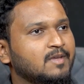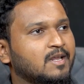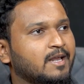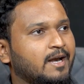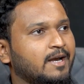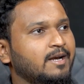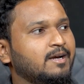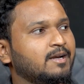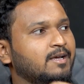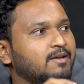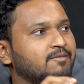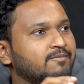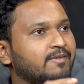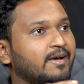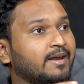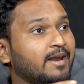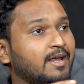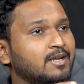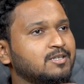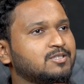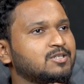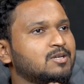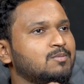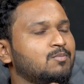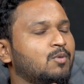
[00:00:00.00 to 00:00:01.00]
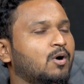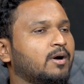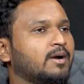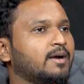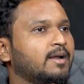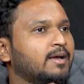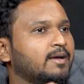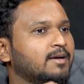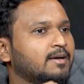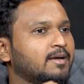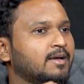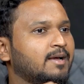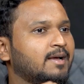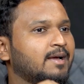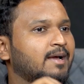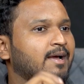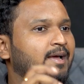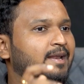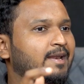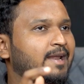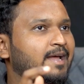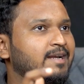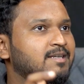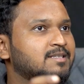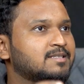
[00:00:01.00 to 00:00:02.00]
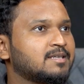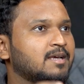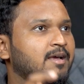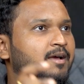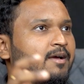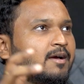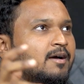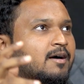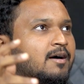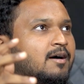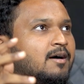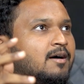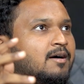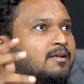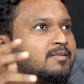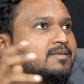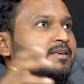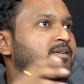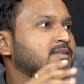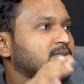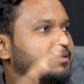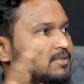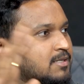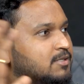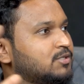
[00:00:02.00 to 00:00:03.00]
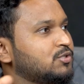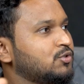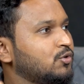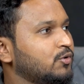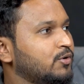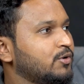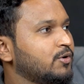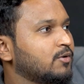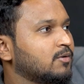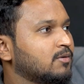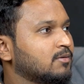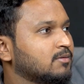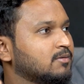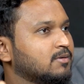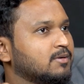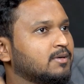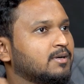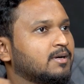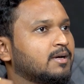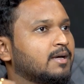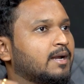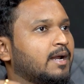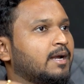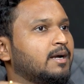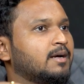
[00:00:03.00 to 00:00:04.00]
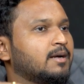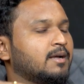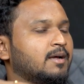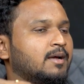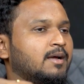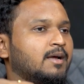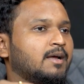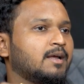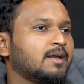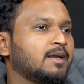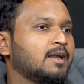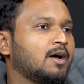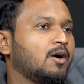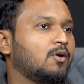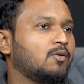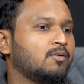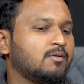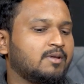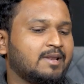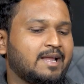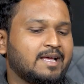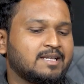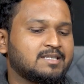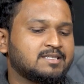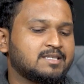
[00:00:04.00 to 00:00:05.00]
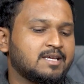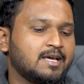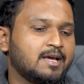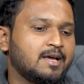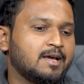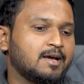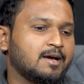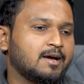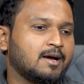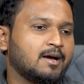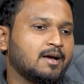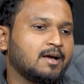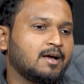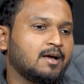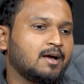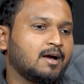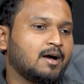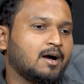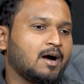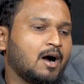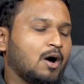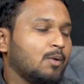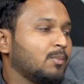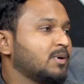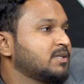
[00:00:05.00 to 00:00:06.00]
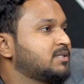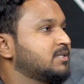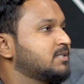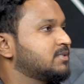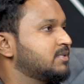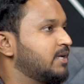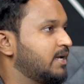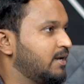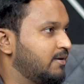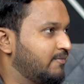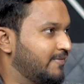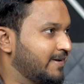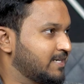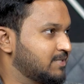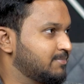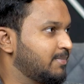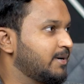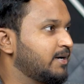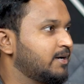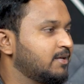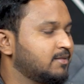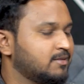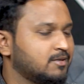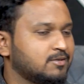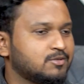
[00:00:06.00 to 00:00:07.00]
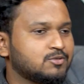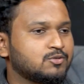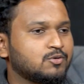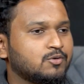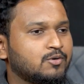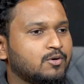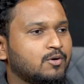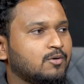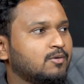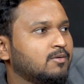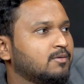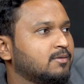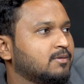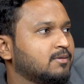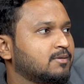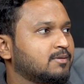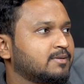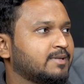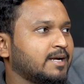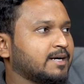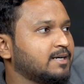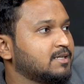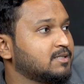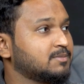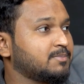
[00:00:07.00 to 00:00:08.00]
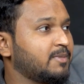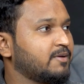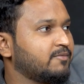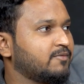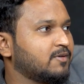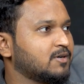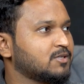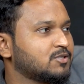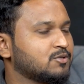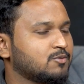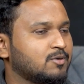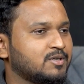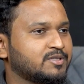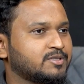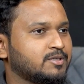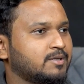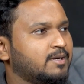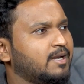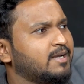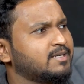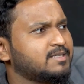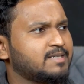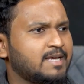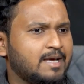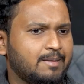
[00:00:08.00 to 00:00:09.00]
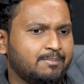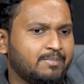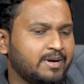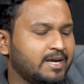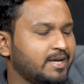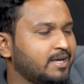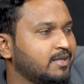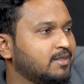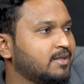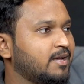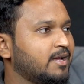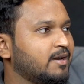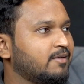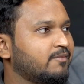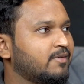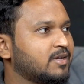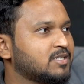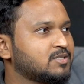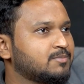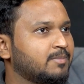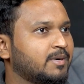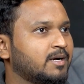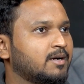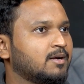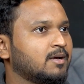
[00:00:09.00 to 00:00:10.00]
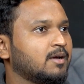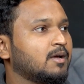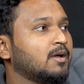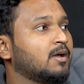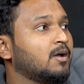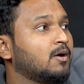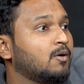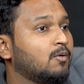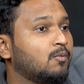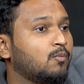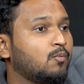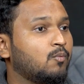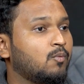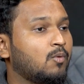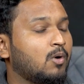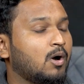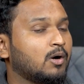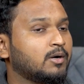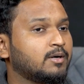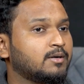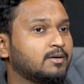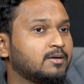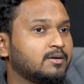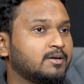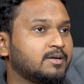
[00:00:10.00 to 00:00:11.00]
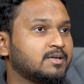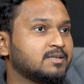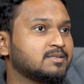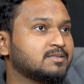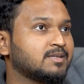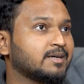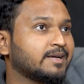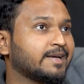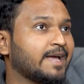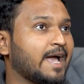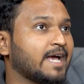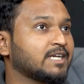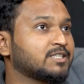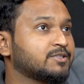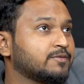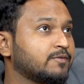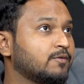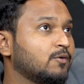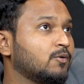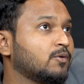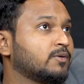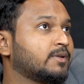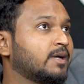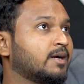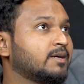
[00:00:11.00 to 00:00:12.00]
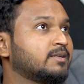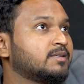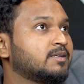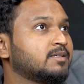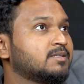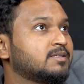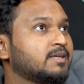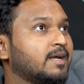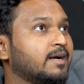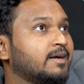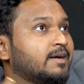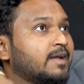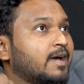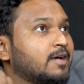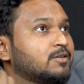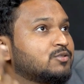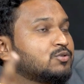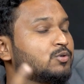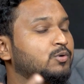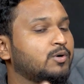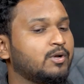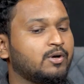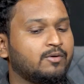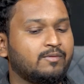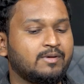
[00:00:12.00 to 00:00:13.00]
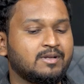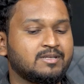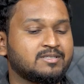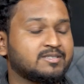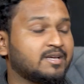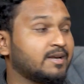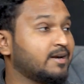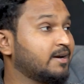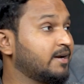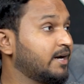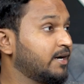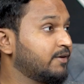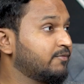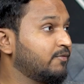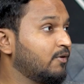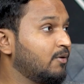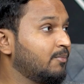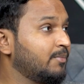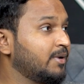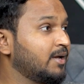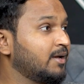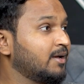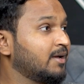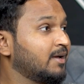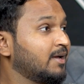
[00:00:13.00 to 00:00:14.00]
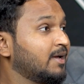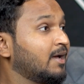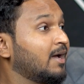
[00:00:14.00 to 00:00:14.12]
Right. In financial modeling, let's say this is the studio. Right. Now, let's say, how much is the investment in the studio? That is my first question. Let's say I bring in the investment. What is the cash flow that this entire studio will generate for me